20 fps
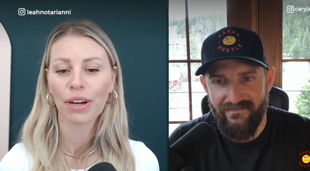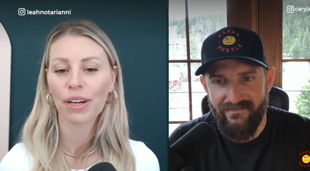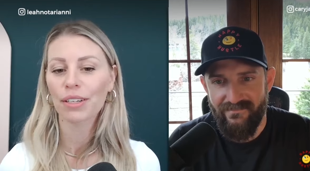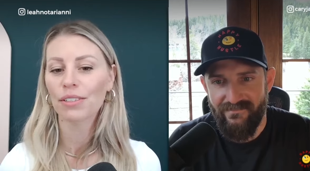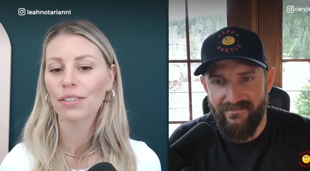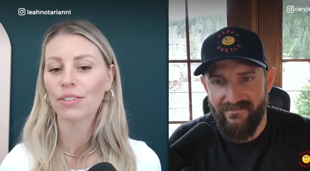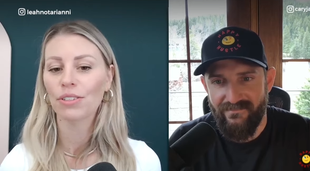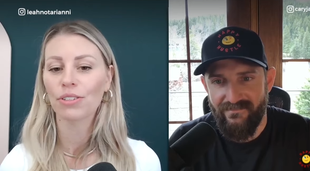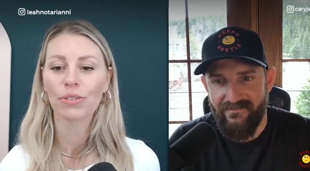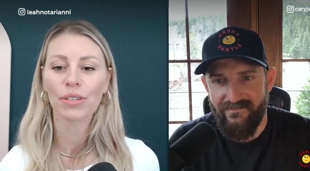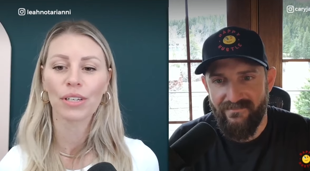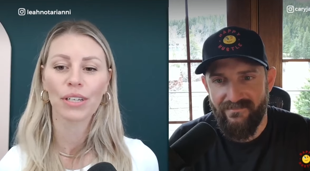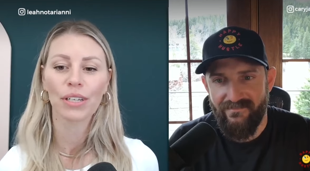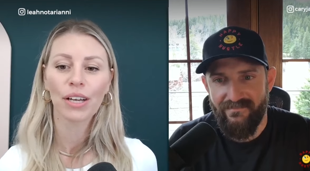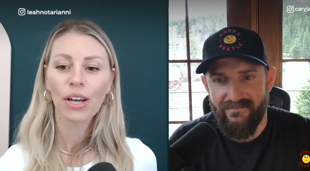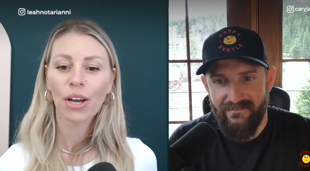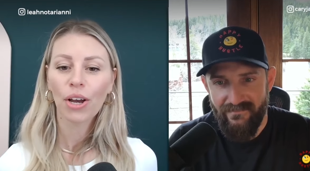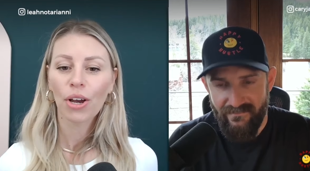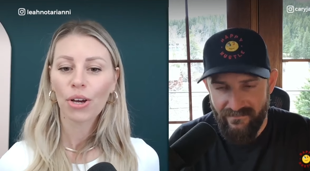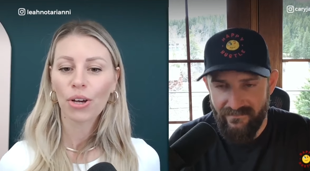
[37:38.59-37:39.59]
Speaker 1: friends, you can
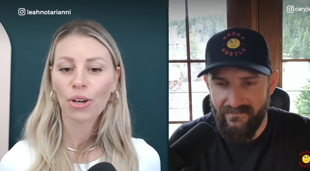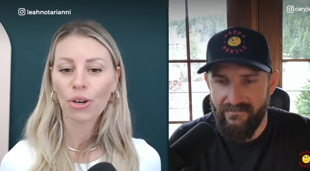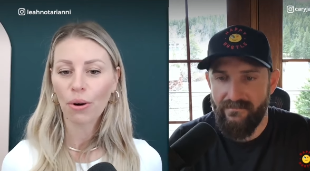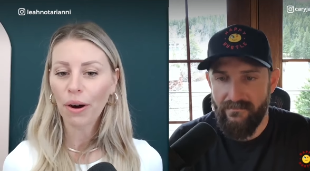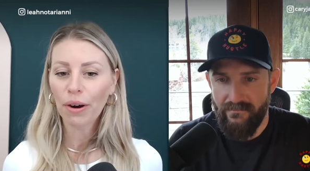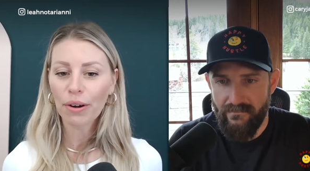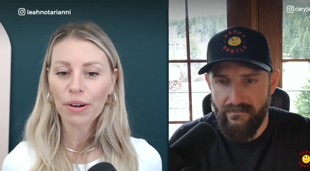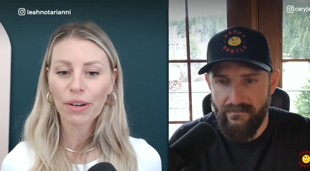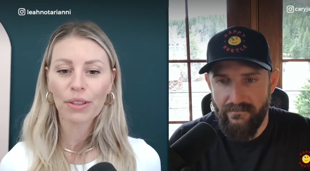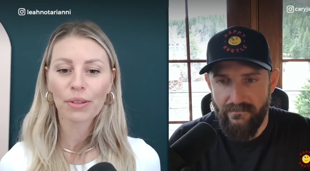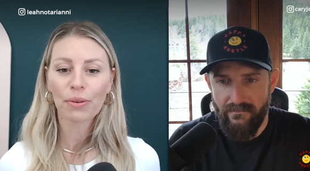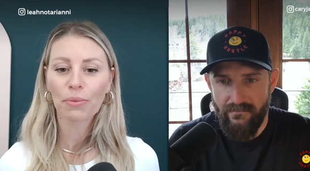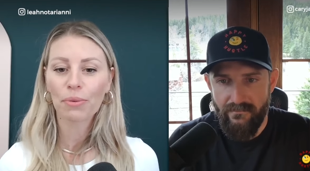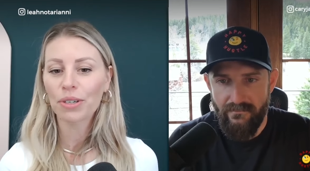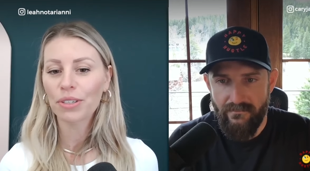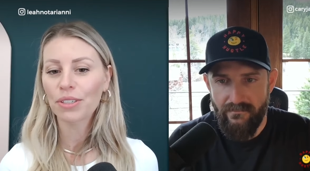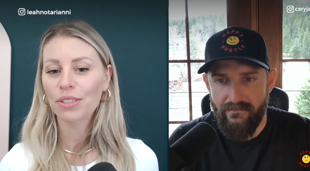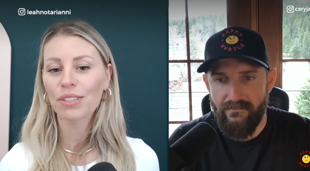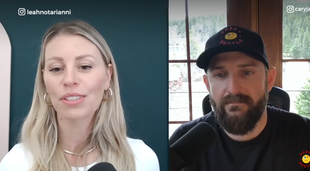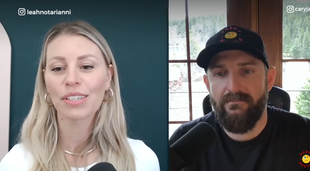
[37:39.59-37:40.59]
go out in the
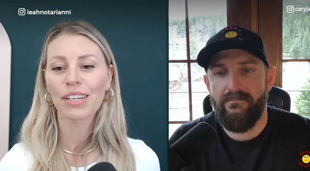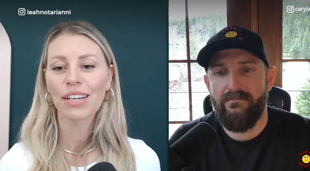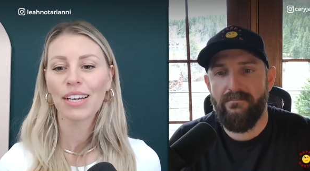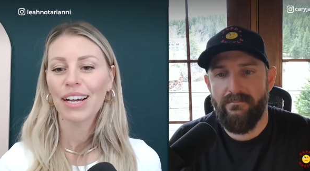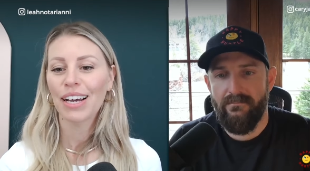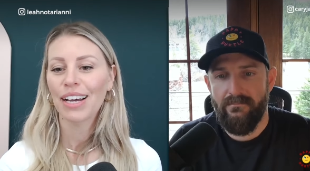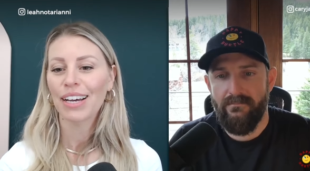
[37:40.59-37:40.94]
woods